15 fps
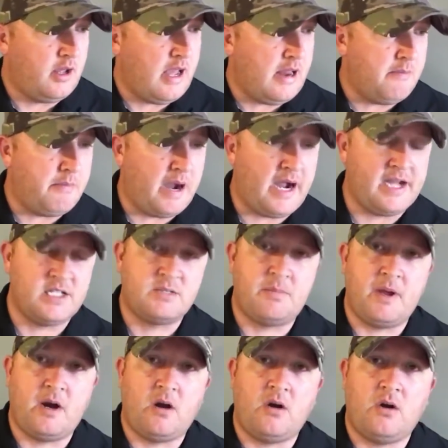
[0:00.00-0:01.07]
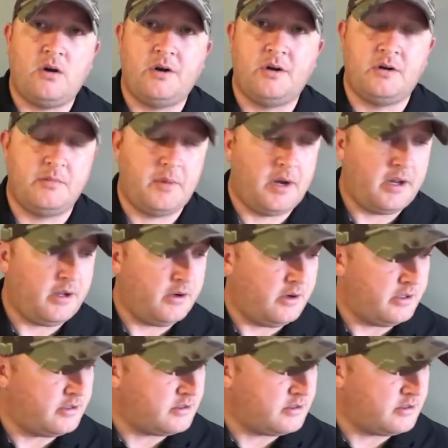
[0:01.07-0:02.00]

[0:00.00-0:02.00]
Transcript: and buy and spend our hard-earned money on.